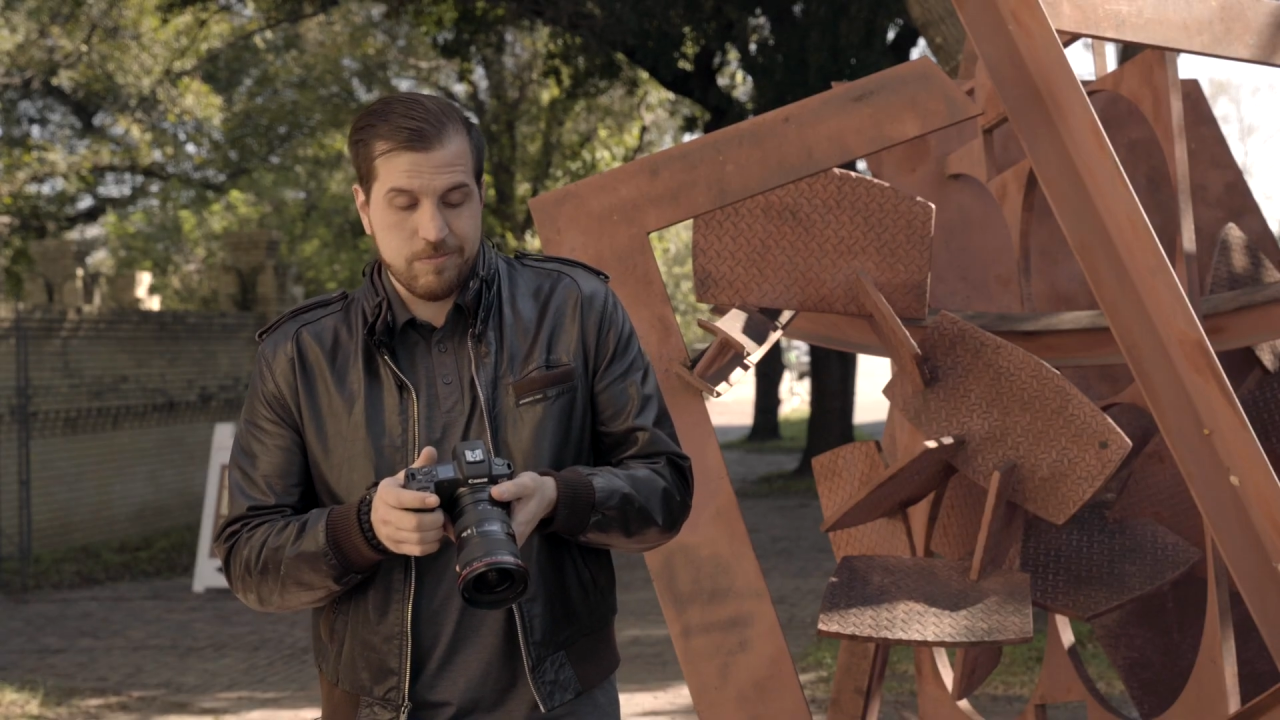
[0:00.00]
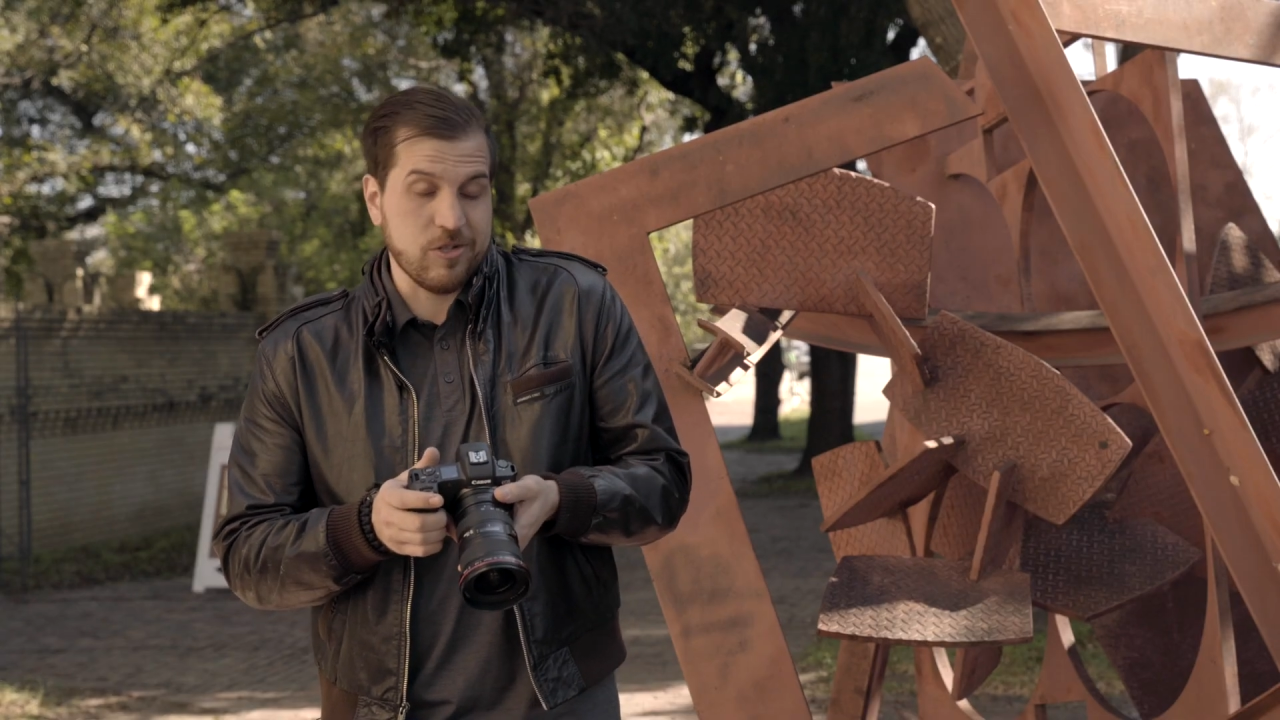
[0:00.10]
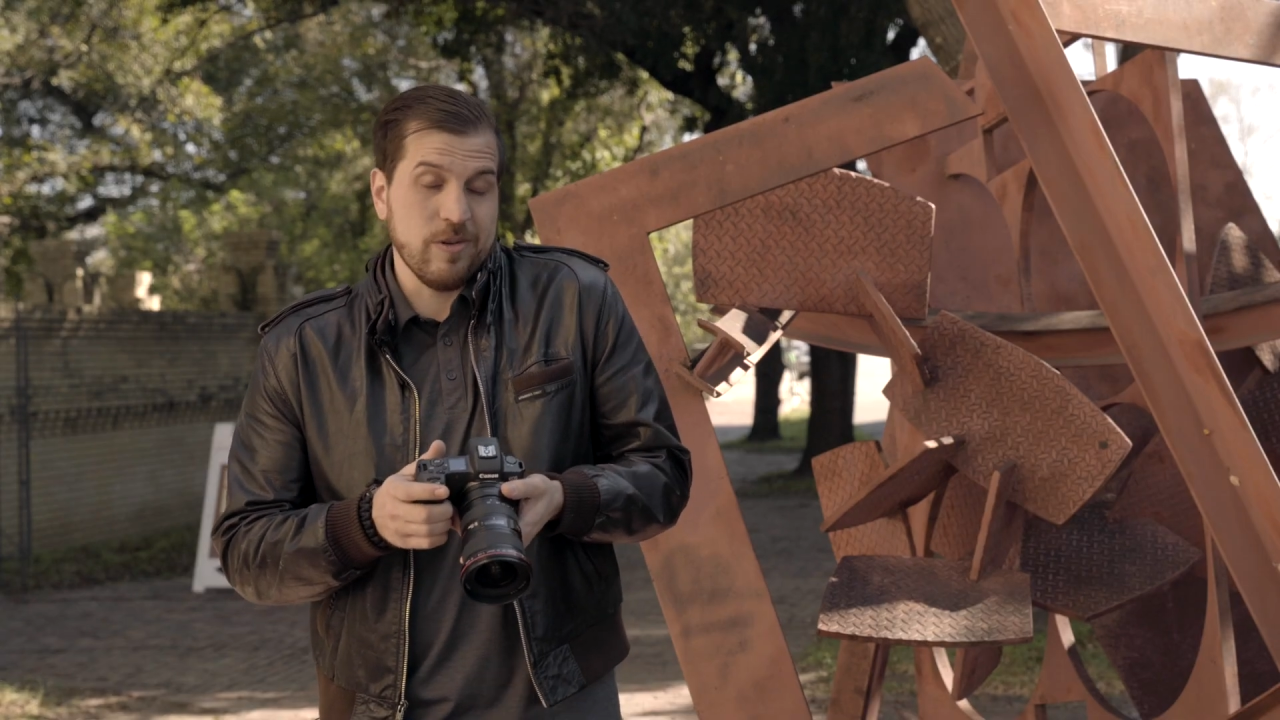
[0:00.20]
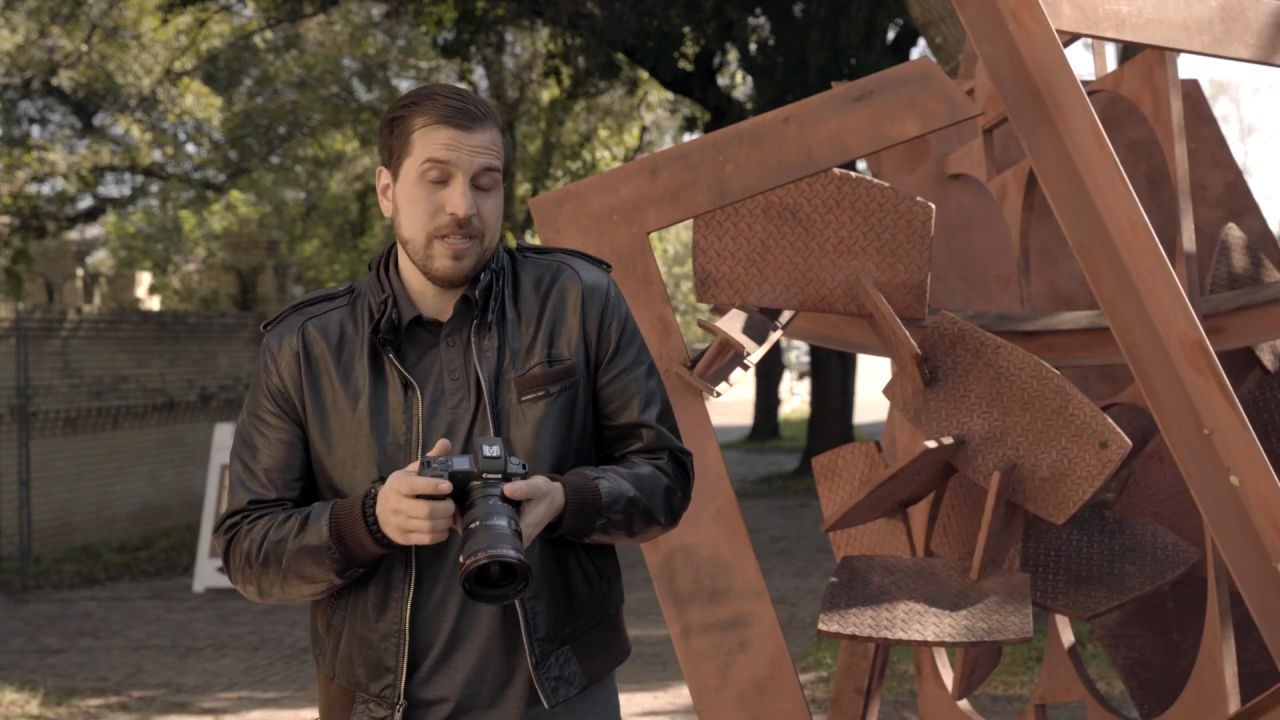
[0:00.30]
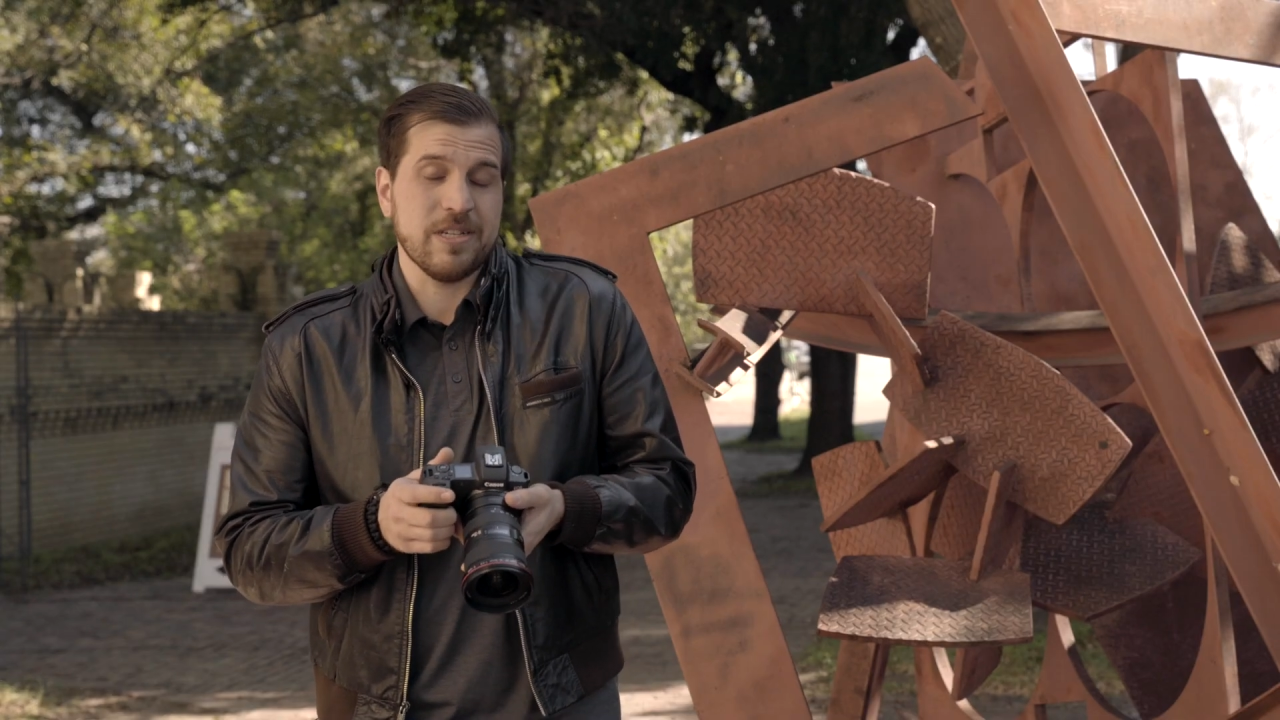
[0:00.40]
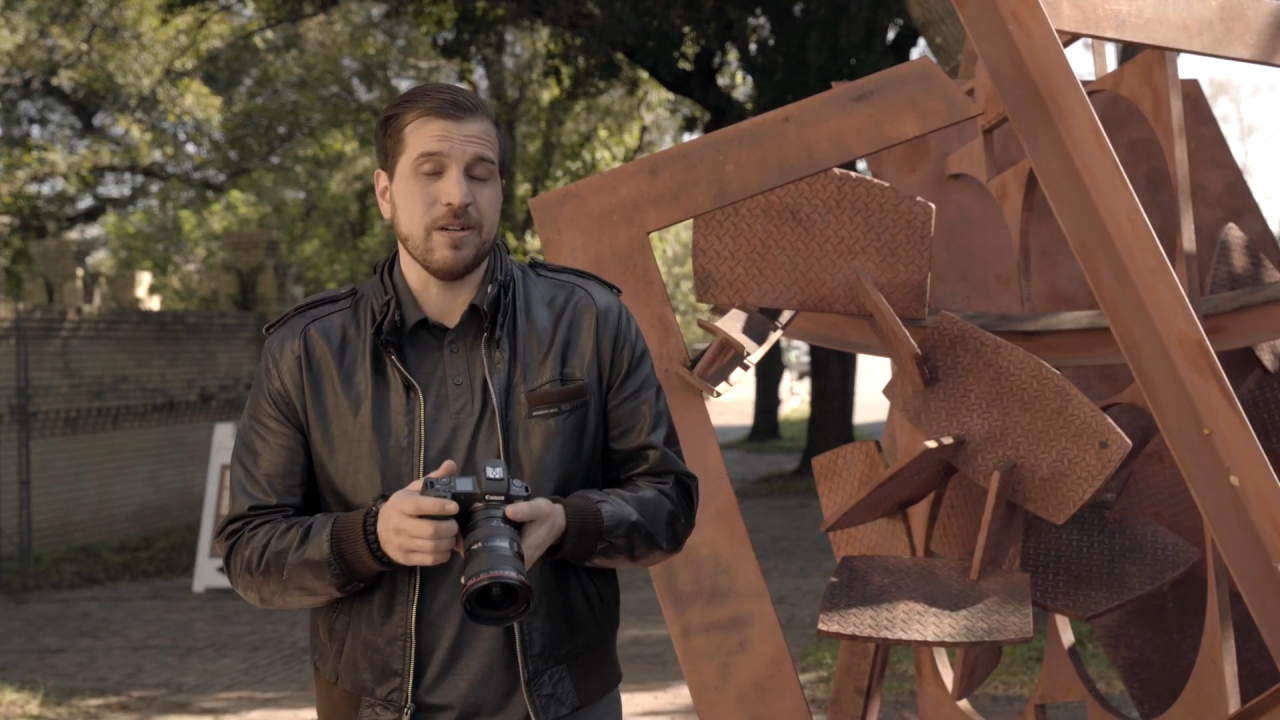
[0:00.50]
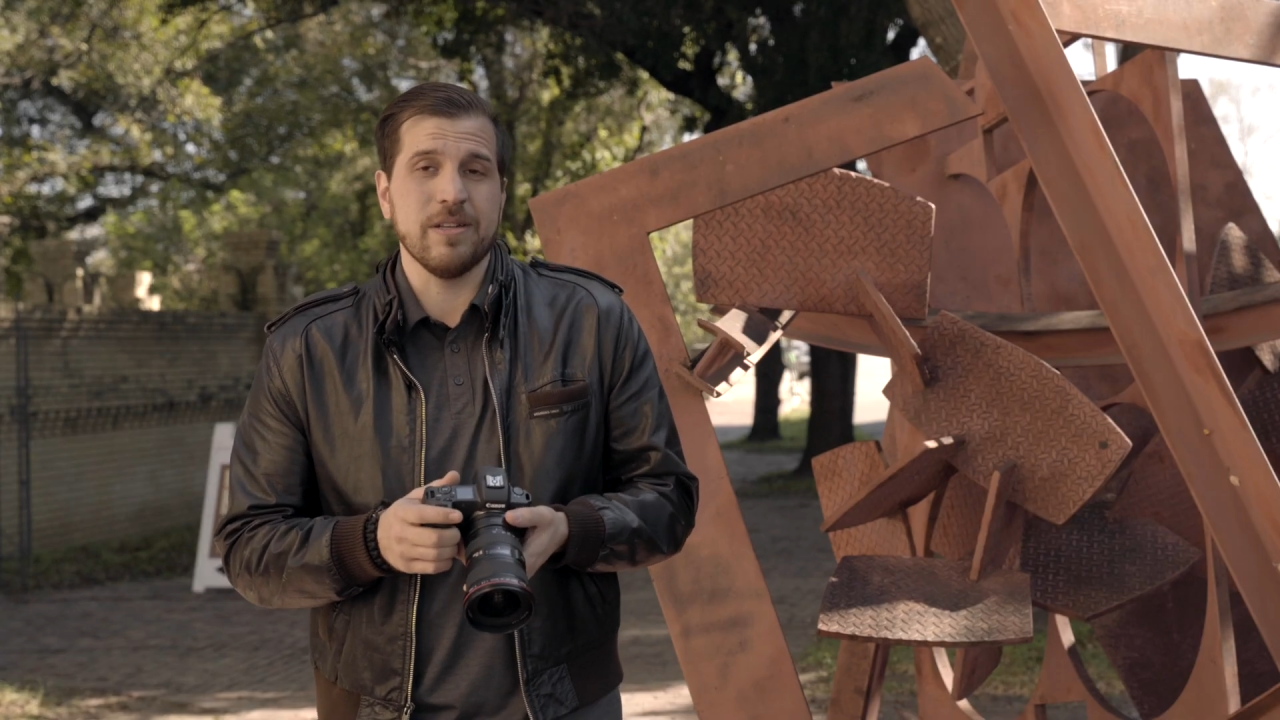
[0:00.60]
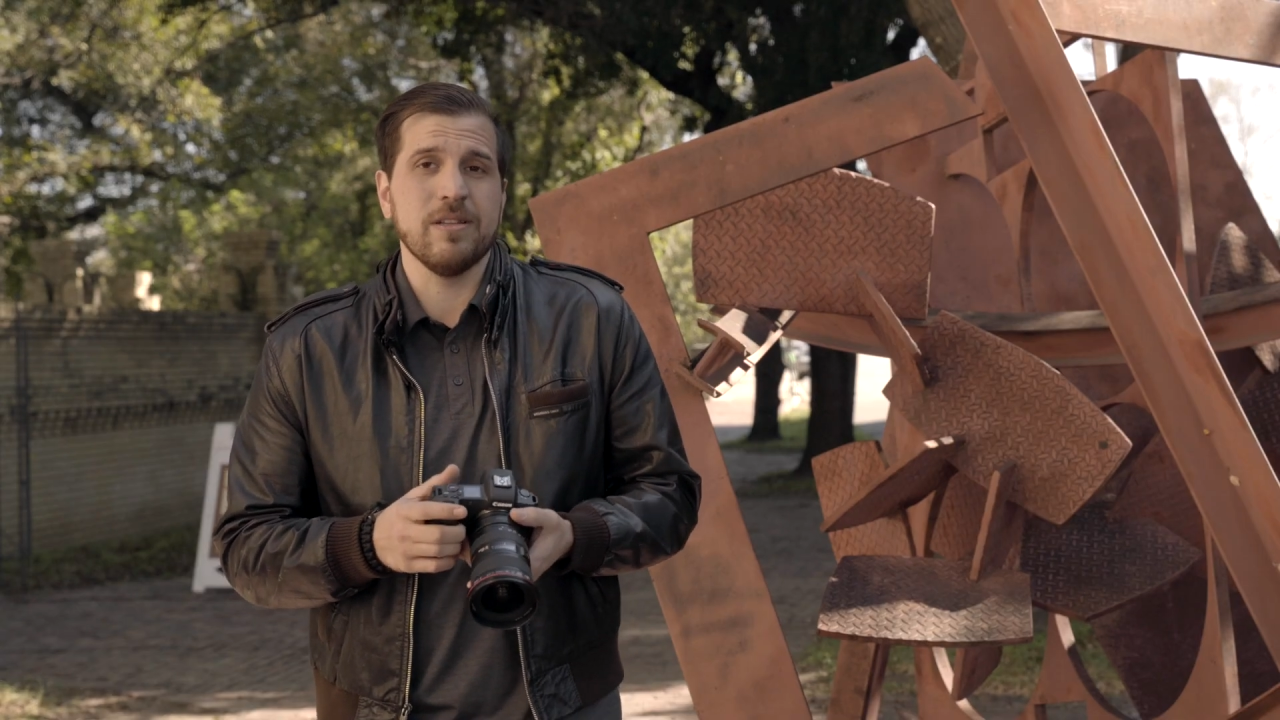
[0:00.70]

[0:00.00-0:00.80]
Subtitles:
screens go,